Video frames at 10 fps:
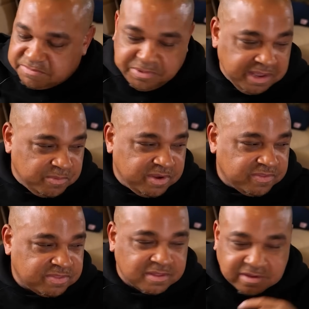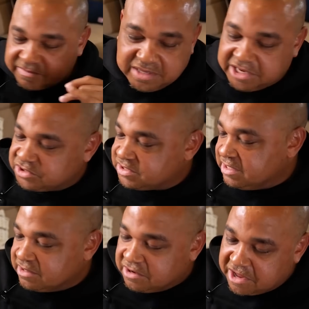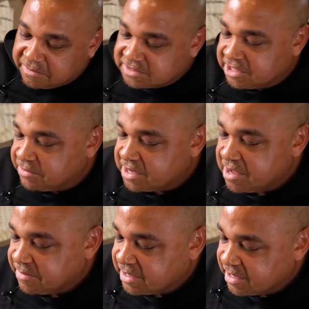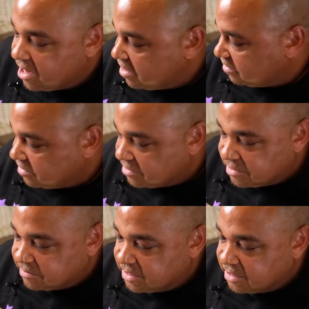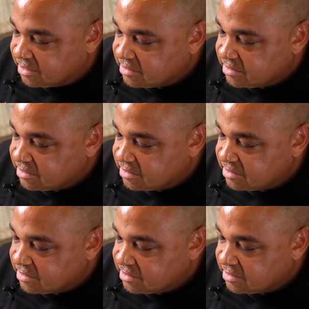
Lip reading: beat with the interesting little elements that would come in and out, you know what I mean?